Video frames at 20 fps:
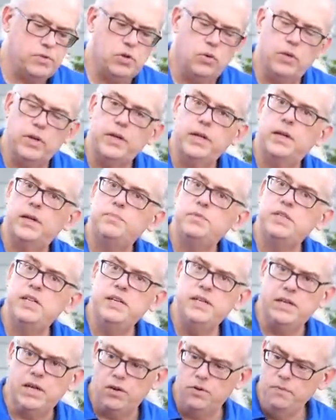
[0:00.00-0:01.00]
Holding it
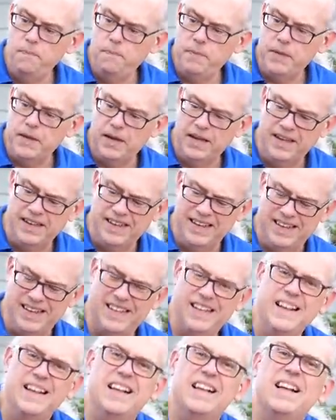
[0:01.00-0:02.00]
upside down.
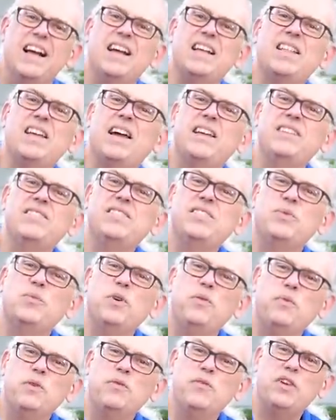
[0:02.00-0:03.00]
I use the
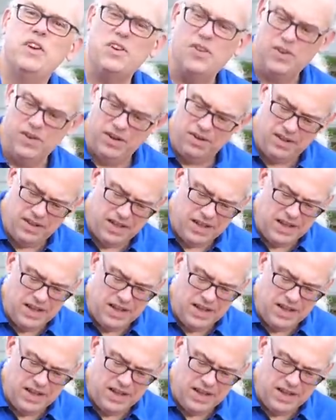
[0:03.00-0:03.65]
Wolf River Coil.